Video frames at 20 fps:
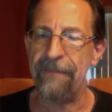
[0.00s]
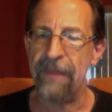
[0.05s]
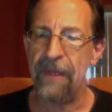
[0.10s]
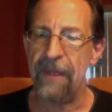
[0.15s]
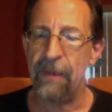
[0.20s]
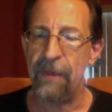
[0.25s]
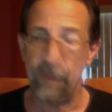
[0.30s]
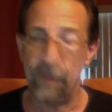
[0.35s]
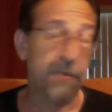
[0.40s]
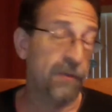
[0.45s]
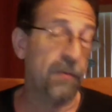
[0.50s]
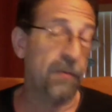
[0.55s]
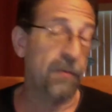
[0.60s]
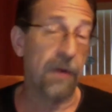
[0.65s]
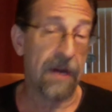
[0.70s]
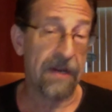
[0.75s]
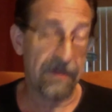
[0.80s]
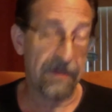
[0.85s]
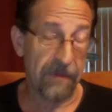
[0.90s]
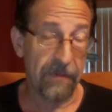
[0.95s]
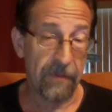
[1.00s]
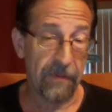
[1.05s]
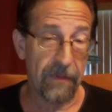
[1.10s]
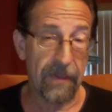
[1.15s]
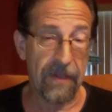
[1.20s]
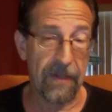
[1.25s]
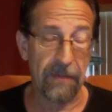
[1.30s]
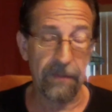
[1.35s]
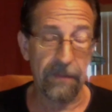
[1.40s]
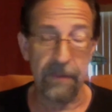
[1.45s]
which is why a
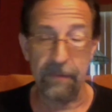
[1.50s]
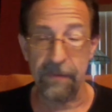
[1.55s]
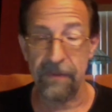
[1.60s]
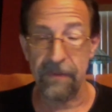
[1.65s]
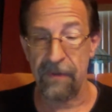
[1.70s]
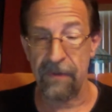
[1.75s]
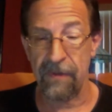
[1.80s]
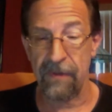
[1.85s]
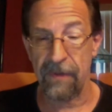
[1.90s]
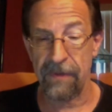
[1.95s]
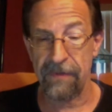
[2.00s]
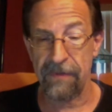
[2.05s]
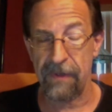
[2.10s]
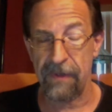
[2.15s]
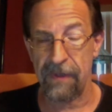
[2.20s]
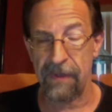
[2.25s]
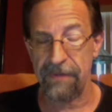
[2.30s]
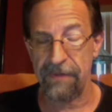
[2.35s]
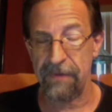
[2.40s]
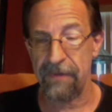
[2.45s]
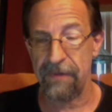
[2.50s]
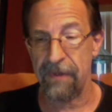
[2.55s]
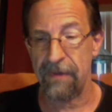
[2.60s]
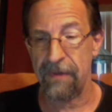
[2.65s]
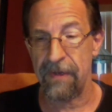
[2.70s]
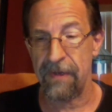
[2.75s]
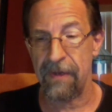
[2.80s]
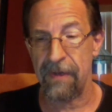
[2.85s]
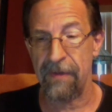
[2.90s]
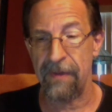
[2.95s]
lot of people also
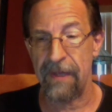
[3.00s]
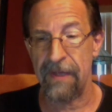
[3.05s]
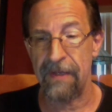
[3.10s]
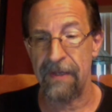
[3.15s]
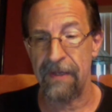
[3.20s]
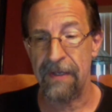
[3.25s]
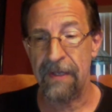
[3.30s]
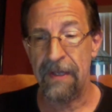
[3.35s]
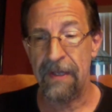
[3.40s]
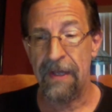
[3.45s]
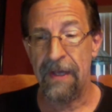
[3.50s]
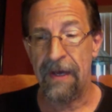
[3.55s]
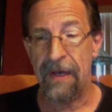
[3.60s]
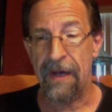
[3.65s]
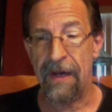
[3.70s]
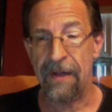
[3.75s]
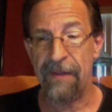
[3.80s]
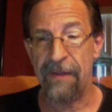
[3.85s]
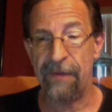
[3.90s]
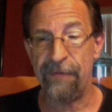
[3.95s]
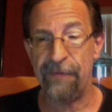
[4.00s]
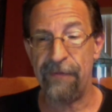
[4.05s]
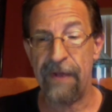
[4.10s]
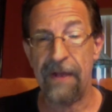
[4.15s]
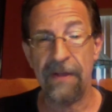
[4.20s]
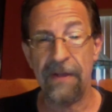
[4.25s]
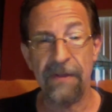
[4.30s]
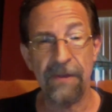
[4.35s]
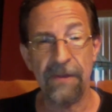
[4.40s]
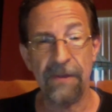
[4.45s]
don't know that the
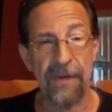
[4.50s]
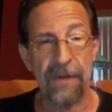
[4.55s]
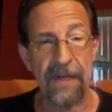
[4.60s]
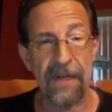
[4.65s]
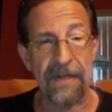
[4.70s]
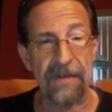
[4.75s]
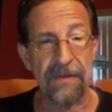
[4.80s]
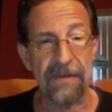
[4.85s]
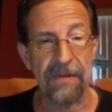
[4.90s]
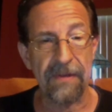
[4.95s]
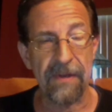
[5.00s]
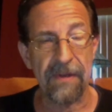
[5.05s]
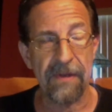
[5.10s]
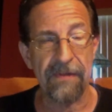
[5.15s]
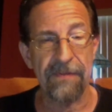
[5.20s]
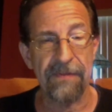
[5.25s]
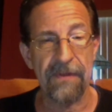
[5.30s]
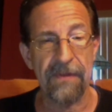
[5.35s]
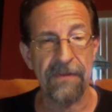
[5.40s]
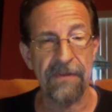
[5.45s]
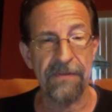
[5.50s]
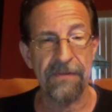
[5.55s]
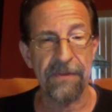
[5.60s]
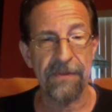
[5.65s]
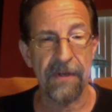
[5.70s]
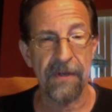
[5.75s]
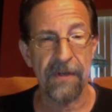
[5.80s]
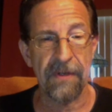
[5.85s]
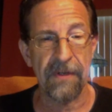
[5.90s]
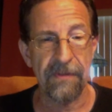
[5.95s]
failure rate of these
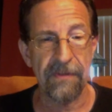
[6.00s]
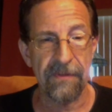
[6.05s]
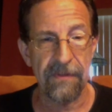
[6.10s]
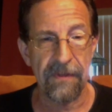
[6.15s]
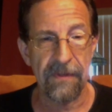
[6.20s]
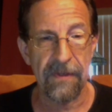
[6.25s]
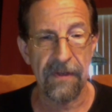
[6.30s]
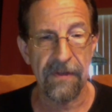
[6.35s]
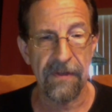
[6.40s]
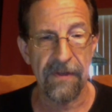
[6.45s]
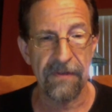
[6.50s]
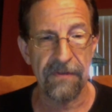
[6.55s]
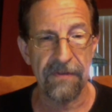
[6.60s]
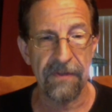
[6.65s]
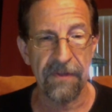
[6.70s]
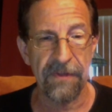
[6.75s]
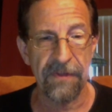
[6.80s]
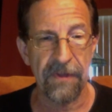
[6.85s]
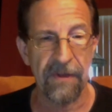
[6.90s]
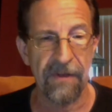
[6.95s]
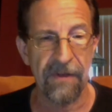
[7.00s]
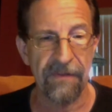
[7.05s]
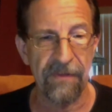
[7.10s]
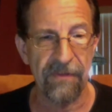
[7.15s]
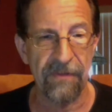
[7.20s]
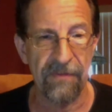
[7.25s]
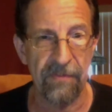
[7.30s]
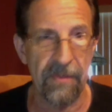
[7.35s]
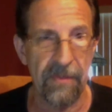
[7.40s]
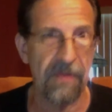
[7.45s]
drugs, they're still thought of
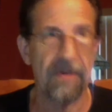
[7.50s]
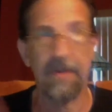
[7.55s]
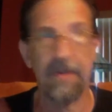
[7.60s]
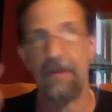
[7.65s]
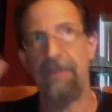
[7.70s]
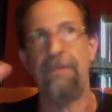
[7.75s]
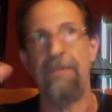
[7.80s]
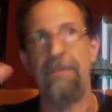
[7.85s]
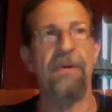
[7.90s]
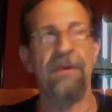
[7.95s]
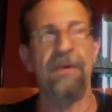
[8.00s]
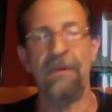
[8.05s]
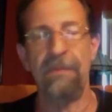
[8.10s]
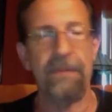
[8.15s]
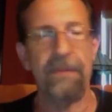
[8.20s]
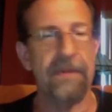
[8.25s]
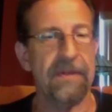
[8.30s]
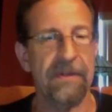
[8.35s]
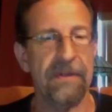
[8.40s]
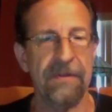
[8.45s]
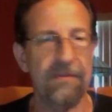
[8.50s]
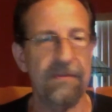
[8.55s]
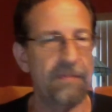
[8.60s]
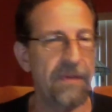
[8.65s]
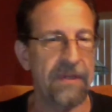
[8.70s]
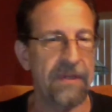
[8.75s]
as miracle boner pills. But